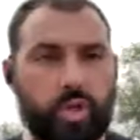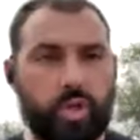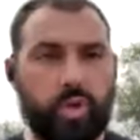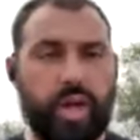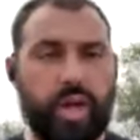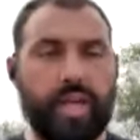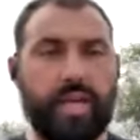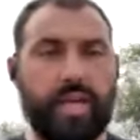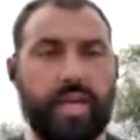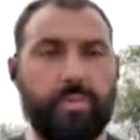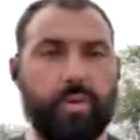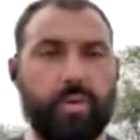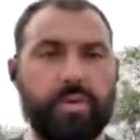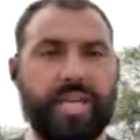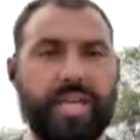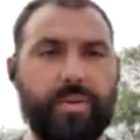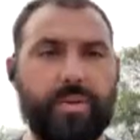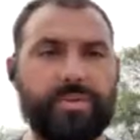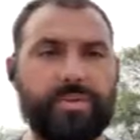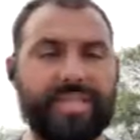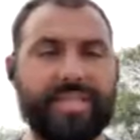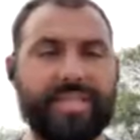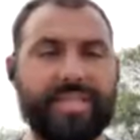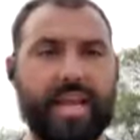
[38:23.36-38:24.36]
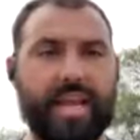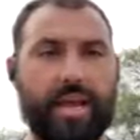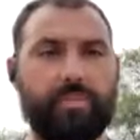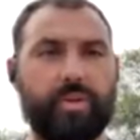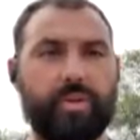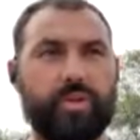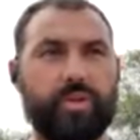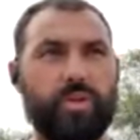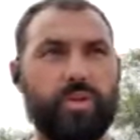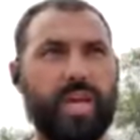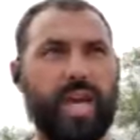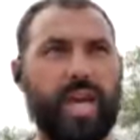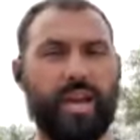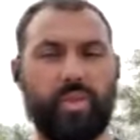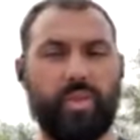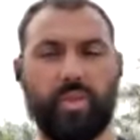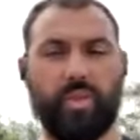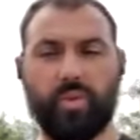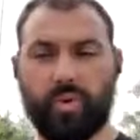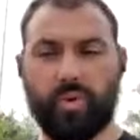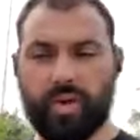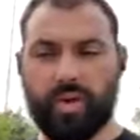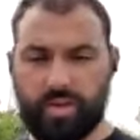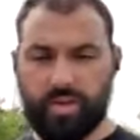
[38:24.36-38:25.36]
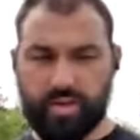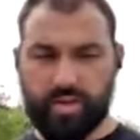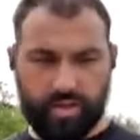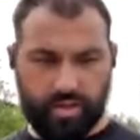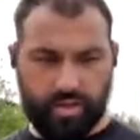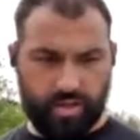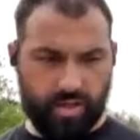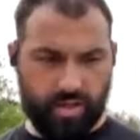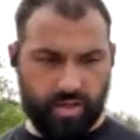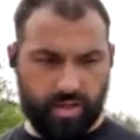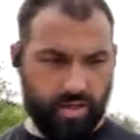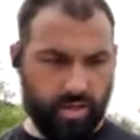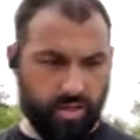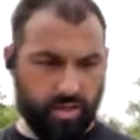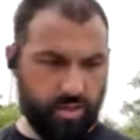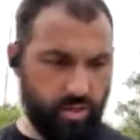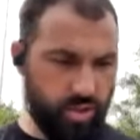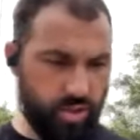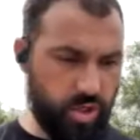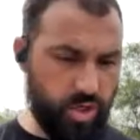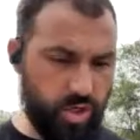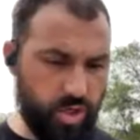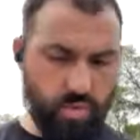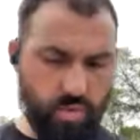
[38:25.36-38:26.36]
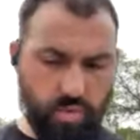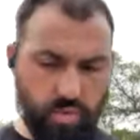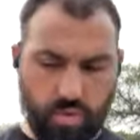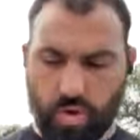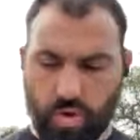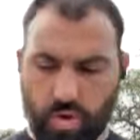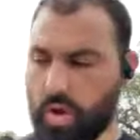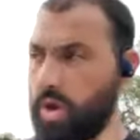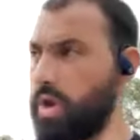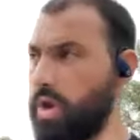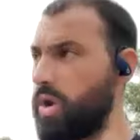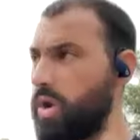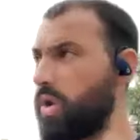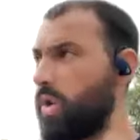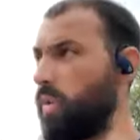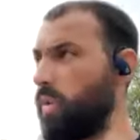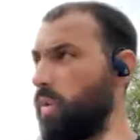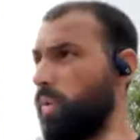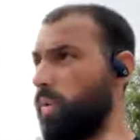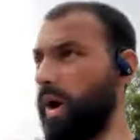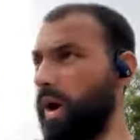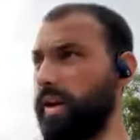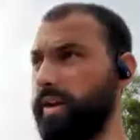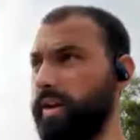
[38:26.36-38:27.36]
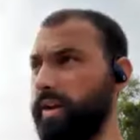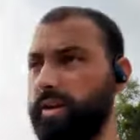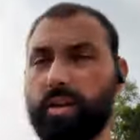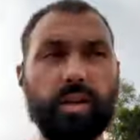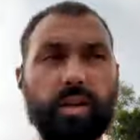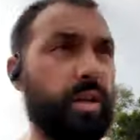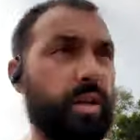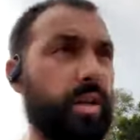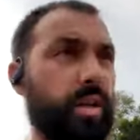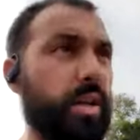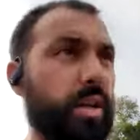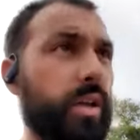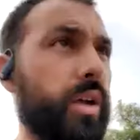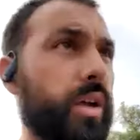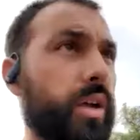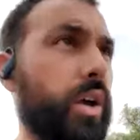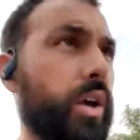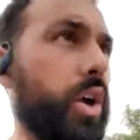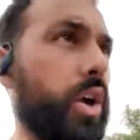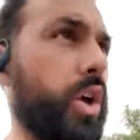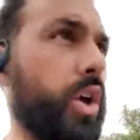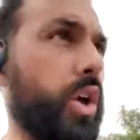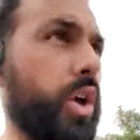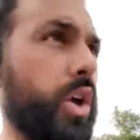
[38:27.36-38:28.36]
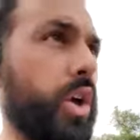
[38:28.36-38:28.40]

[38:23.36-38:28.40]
and keep those hips as stable as you can. In 3, 2, 1, go.